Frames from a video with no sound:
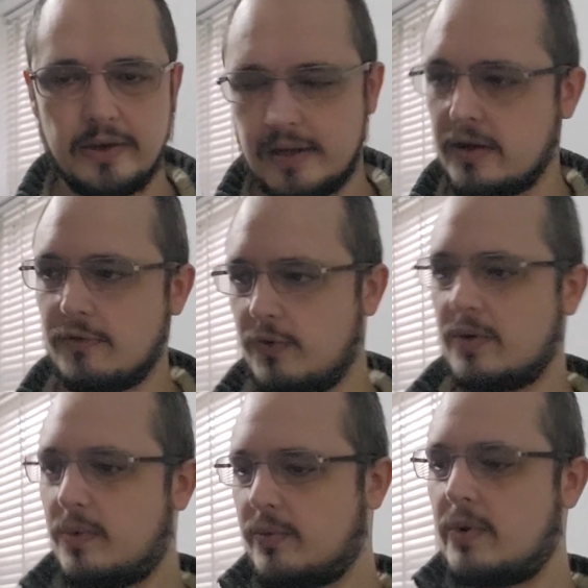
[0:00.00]
You're there going,
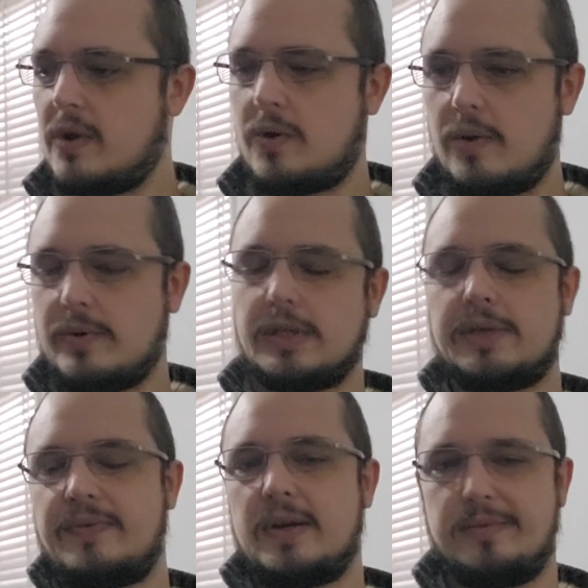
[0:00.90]
right, well, I want to
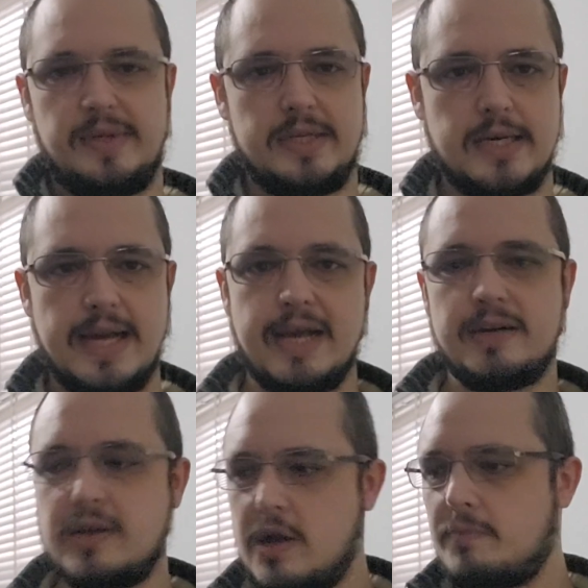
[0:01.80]
develop this
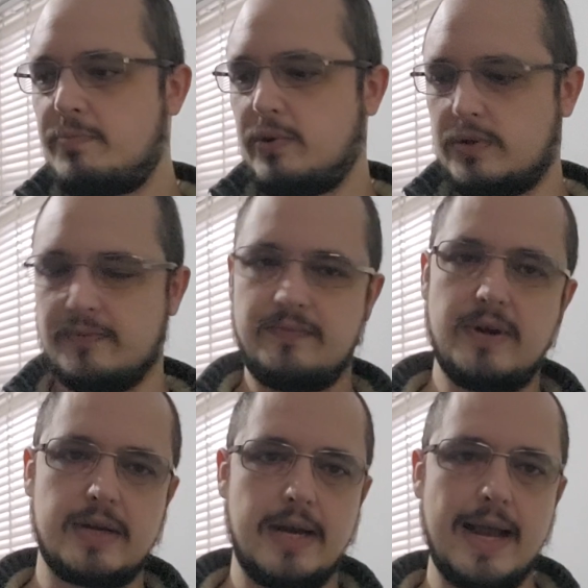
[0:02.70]
land, put some
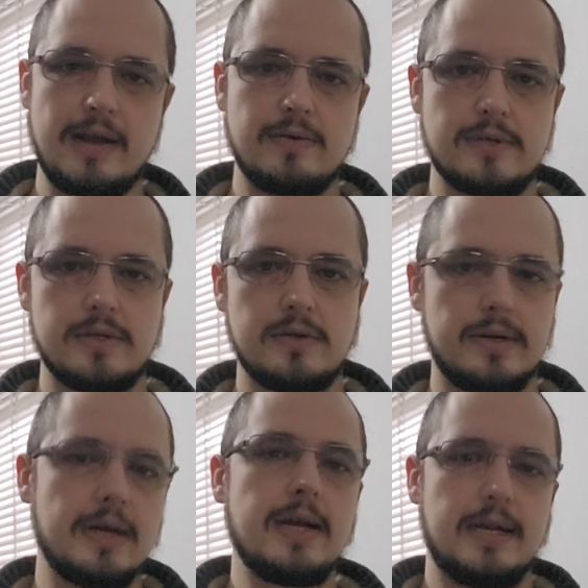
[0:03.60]
fucking houses
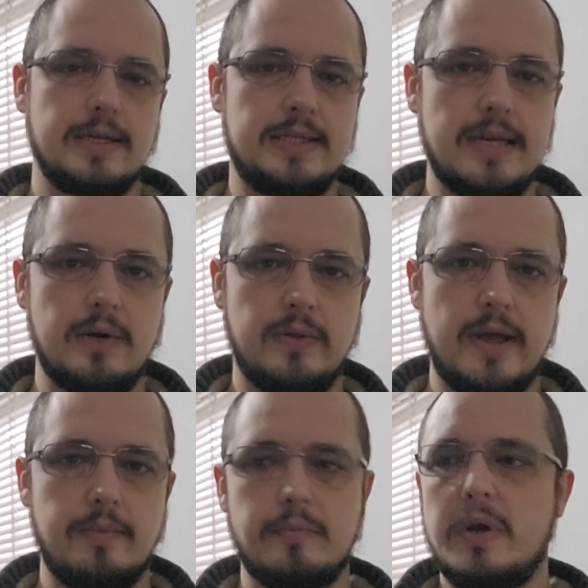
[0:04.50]
on it and sell
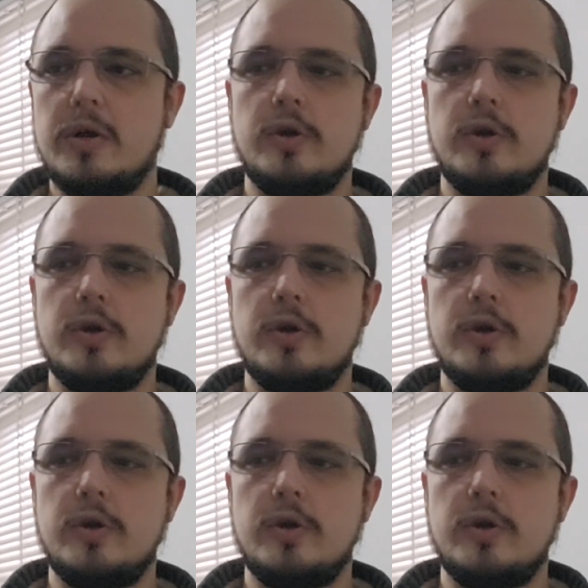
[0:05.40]
them.